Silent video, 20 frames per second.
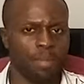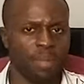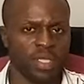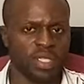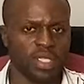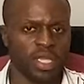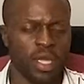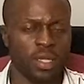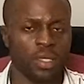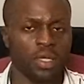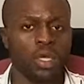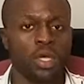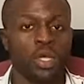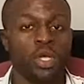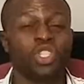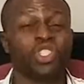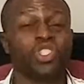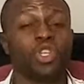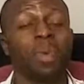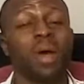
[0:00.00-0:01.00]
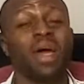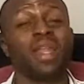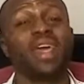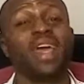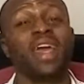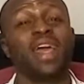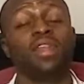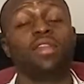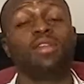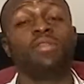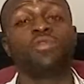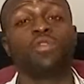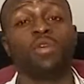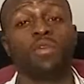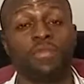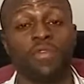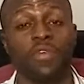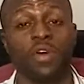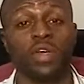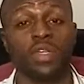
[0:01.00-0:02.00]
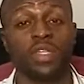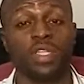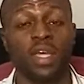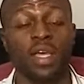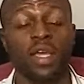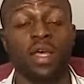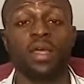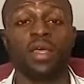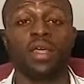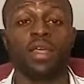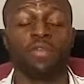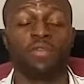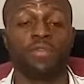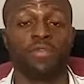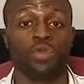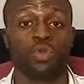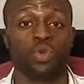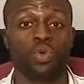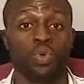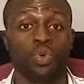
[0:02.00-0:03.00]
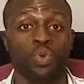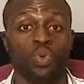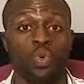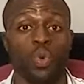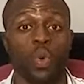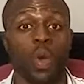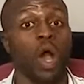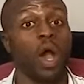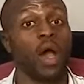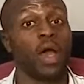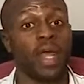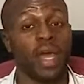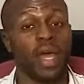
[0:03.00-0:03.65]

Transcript: 10%. So by the end of your 3rd year, if you are an